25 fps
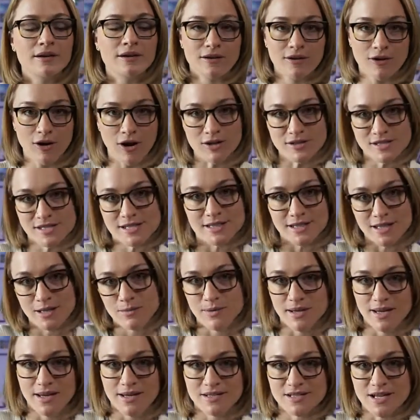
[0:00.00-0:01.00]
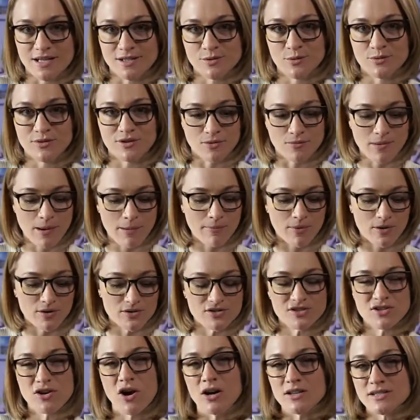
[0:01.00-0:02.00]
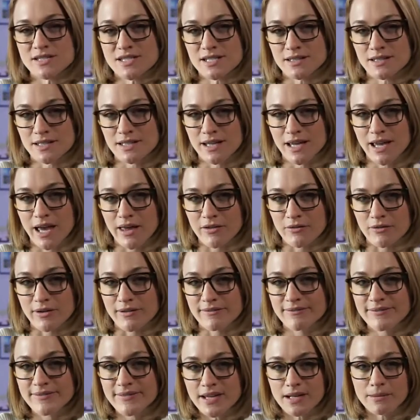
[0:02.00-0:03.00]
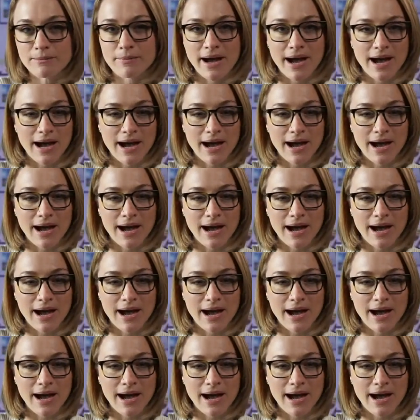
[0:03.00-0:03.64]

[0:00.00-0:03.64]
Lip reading: constantly being in touch with your members, constantly gathering feedback,